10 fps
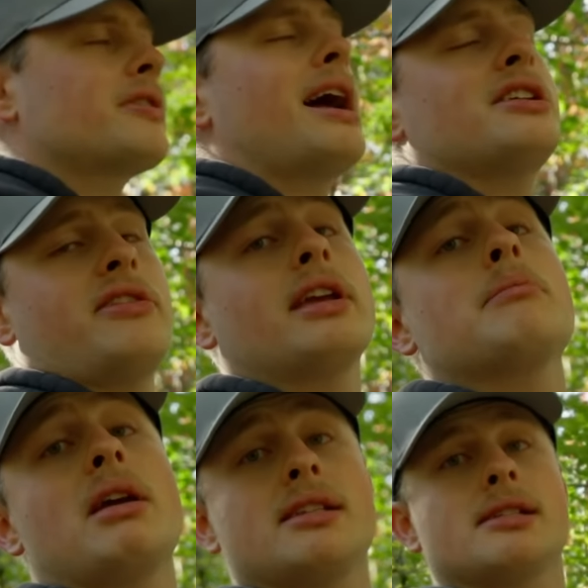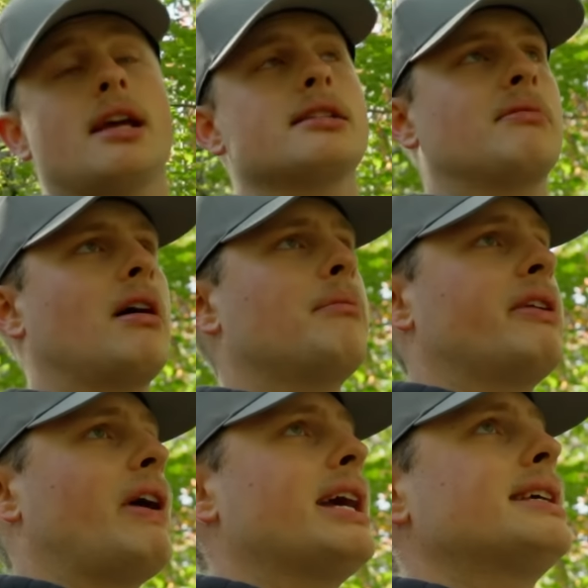strategy. I think it makes sense.
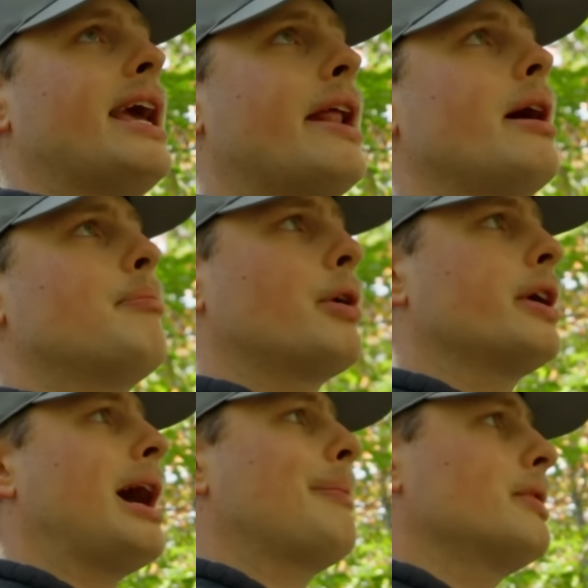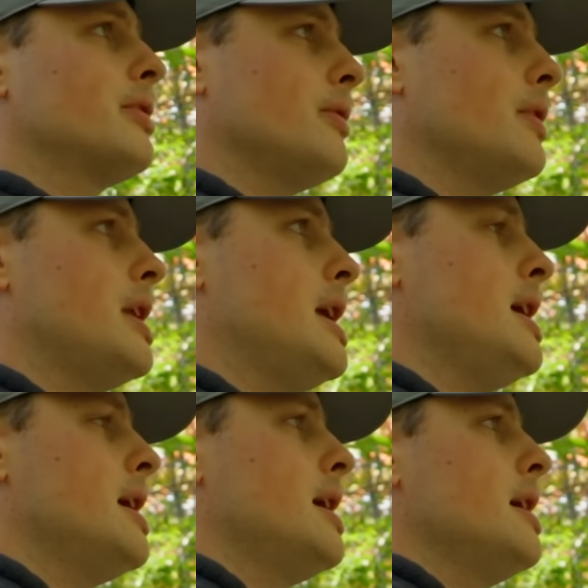But if I get a birdie
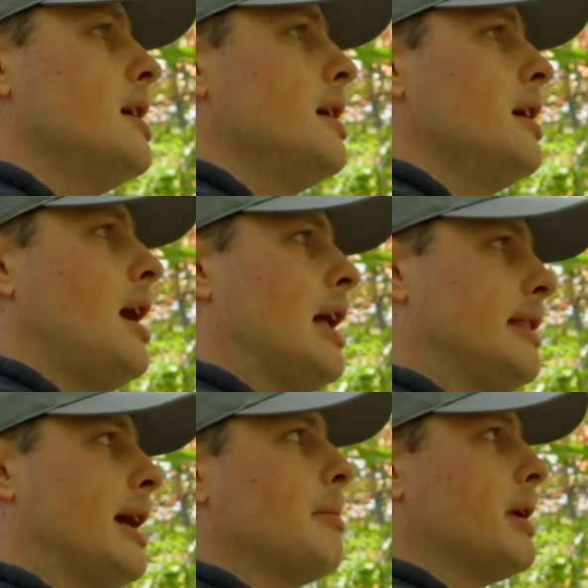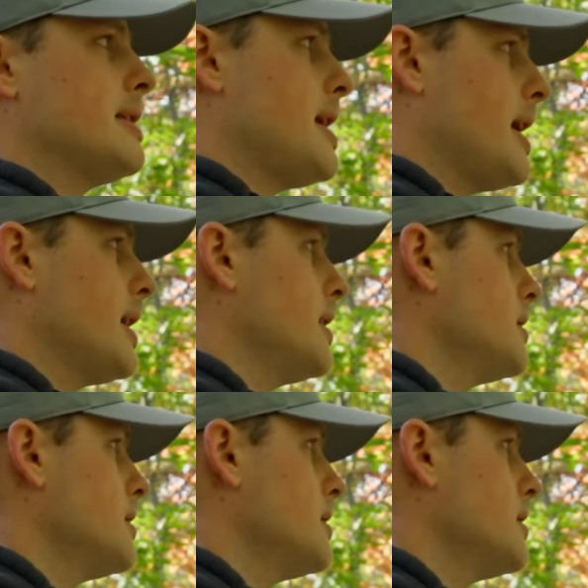opportunity, I think I'm gonna take it